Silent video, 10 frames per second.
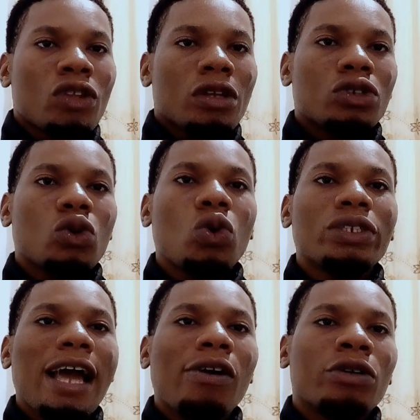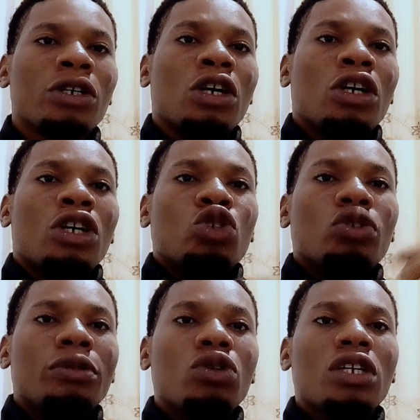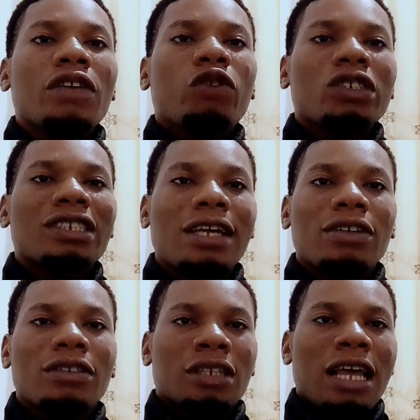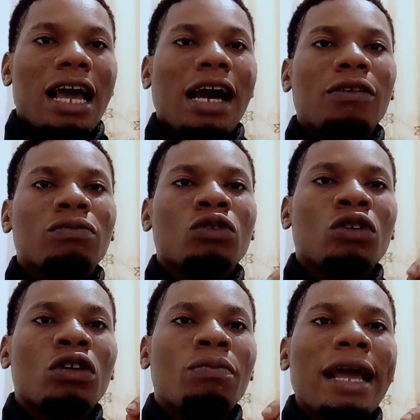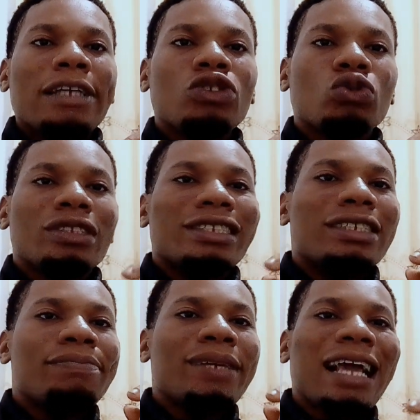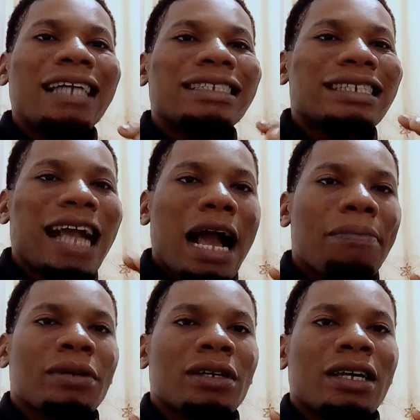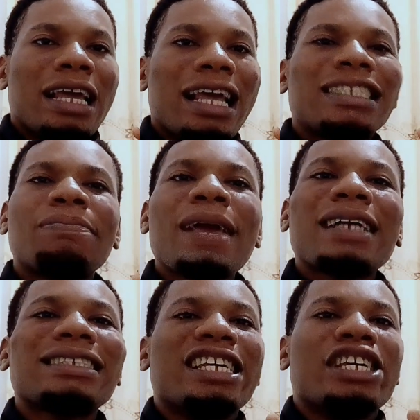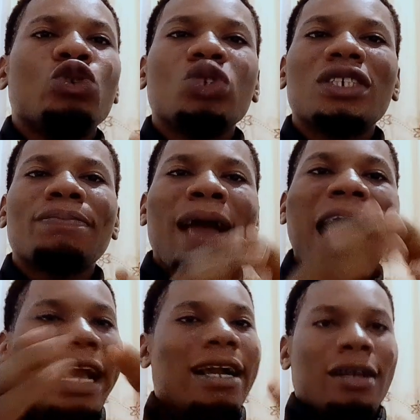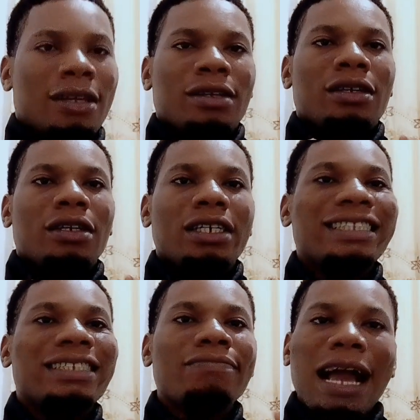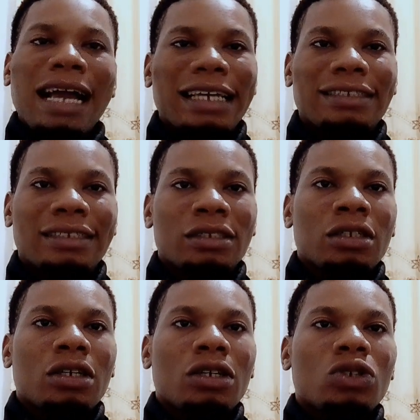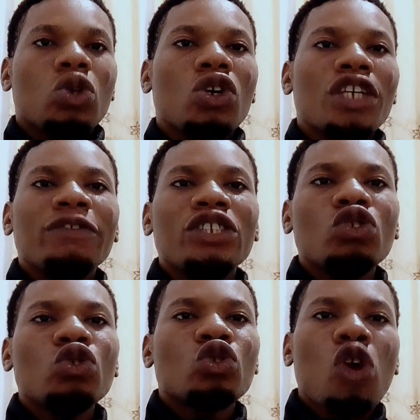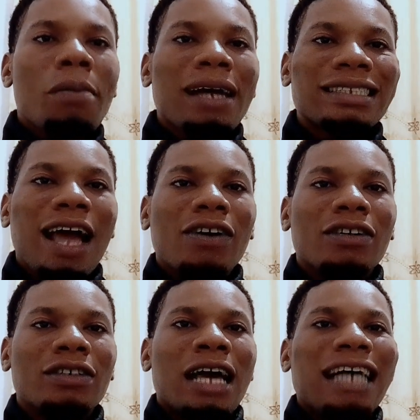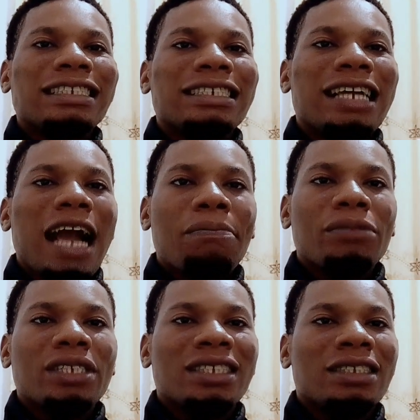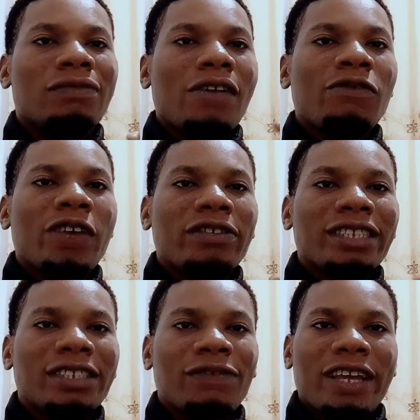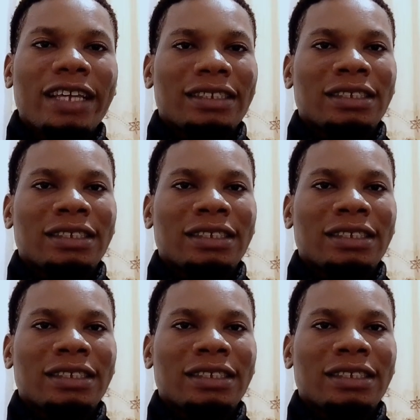So now you'll be looking for sales, and mind you, the bigger the gap, expect a huge spike in the market. So if the news come out now and the gap is very different,